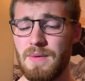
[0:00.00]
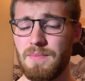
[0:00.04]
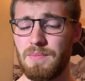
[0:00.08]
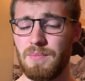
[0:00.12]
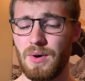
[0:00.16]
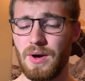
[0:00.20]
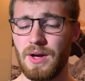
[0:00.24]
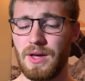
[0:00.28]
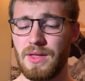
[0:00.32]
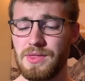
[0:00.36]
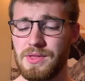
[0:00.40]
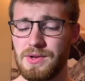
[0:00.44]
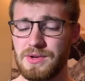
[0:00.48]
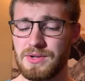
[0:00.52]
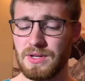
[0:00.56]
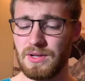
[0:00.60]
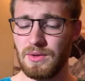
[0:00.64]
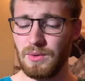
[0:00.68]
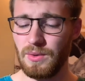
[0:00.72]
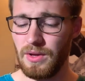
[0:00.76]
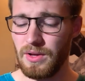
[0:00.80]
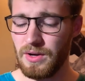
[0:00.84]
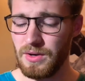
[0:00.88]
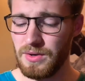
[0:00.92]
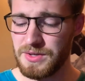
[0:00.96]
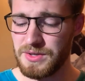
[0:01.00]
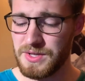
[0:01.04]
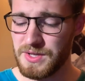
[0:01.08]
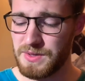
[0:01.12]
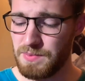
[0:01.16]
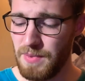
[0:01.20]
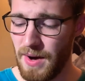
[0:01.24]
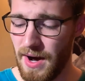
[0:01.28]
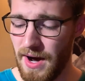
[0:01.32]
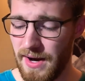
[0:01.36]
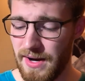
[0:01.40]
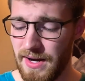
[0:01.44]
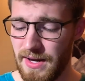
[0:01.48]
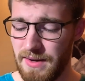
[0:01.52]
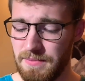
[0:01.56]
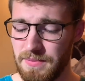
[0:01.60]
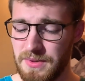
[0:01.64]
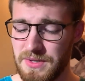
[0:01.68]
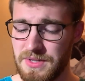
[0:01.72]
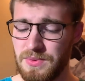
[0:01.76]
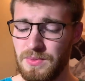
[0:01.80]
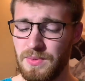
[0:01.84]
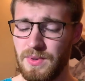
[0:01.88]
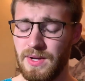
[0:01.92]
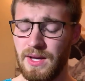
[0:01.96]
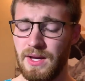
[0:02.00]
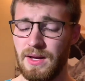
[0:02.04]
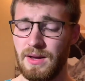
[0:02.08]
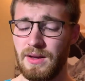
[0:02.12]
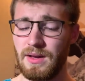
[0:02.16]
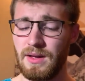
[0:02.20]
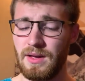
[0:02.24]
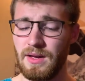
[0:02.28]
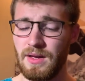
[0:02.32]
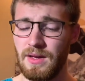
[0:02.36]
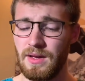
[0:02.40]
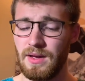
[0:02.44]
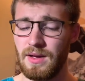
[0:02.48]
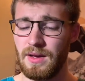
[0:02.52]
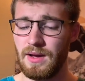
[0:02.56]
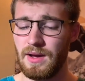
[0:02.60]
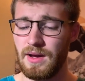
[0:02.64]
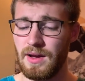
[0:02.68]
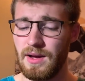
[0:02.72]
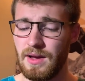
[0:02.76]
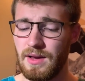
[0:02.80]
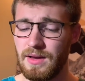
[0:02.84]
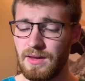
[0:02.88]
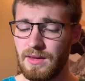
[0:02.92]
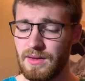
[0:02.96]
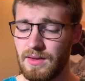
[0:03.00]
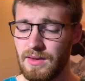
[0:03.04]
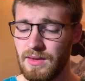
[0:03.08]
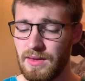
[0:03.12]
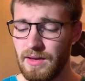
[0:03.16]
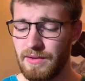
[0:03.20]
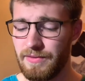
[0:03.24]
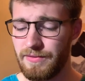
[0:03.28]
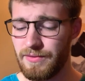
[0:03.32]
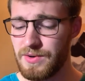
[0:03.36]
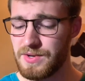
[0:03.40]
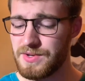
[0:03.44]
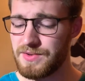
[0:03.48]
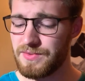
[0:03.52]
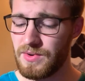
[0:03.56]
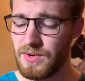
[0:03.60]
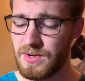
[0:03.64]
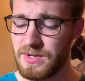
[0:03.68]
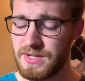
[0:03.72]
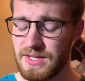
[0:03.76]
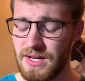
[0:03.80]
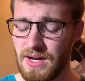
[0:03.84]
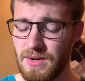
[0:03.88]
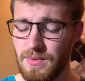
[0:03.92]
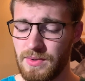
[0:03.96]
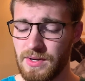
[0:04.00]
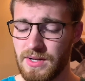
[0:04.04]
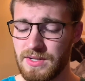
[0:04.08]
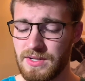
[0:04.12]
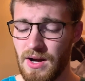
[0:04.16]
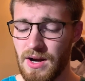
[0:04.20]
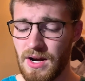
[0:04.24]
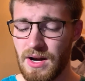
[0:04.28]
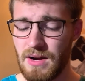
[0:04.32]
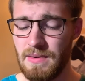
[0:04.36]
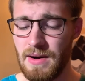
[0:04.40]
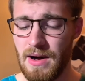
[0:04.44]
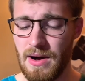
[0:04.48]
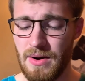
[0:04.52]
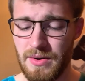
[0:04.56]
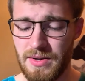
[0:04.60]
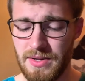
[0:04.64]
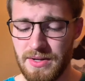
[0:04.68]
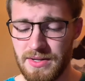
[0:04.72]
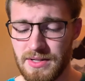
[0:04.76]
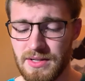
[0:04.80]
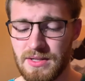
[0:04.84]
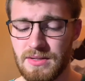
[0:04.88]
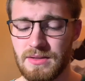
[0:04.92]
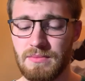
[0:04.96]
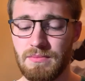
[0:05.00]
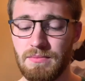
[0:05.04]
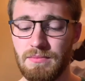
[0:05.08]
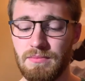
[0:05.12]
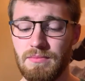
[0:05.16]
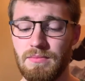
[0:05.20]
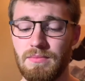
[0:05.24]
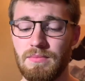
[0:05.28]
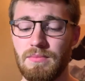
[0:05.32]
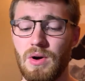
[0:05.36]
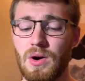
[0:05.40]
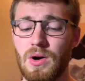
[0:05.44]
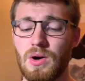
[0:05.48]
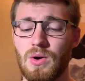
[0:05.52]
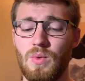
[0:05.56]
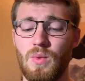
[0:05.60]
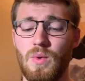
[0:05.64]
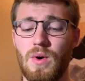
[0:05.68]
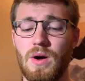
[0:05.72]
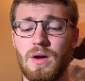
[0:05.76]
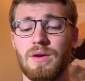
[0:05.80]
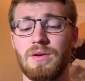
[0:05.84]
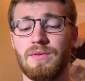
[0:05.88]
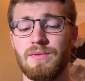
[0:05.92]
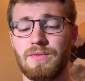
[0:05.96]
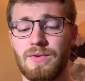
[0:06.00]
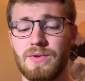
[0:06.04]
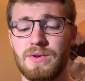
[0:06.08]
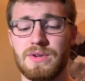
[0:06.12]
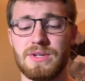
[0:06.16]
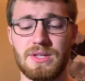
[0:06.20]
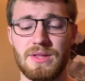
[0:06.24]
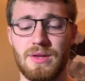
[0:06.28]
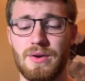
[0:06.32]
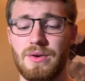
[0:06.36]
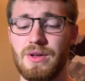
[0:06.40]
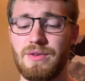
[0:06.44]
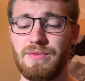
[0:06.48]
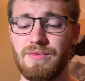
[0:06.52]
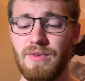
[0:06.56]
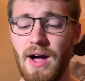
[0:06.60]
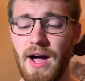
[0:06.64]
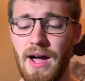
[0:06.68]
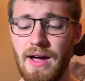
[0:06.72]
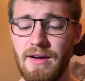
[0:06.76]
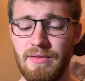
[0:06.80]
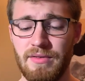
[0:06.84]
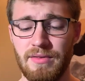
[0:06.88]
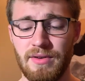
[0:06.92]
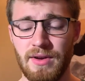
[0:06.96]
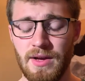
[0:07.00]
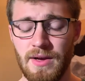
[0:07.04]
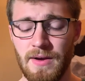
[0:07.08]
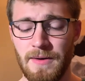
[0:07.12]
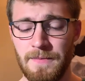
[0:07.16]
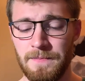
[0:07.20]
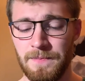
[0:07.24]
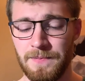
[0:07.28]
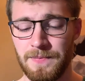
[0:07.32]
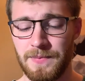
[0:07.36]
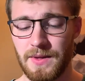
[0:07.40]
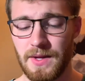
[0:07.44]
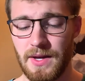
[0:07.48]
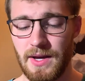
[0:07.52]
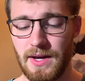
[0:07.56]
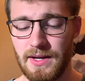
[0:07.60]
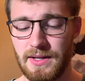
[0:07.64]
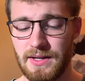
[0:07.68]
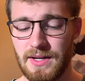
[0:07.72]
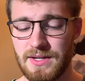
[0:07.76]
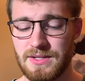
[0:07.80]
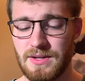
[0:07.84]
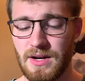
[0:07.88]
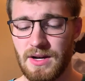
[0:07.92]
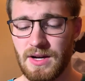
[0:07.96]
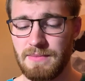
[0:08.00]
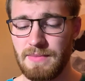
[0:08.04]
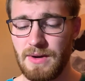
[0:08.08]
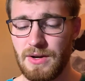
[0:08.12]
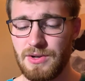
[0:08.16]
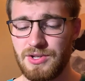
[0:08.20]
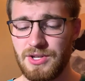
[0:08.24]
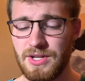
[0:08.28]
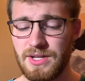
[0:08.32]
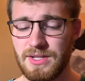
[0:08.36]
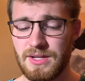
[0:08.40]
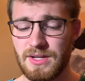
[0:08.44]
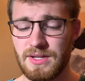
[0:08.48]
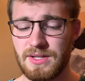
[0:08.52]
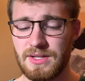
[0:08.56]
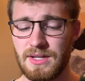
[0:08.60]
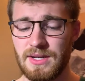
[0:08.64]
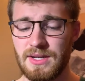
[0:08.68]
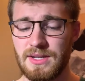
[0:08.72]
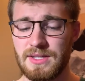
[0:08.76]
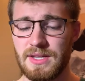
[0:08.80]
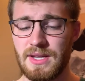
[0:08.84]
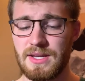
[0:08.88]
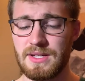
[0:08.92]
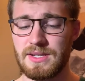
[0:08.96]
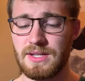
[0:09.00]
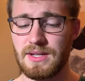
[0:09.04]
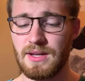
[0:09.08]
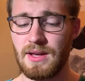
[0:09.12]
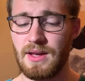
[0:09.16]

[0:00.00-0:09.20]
but there's a little spot in between and that first verse that i want to talk about is mark 1 verse 35 and it's talking about jesus and it says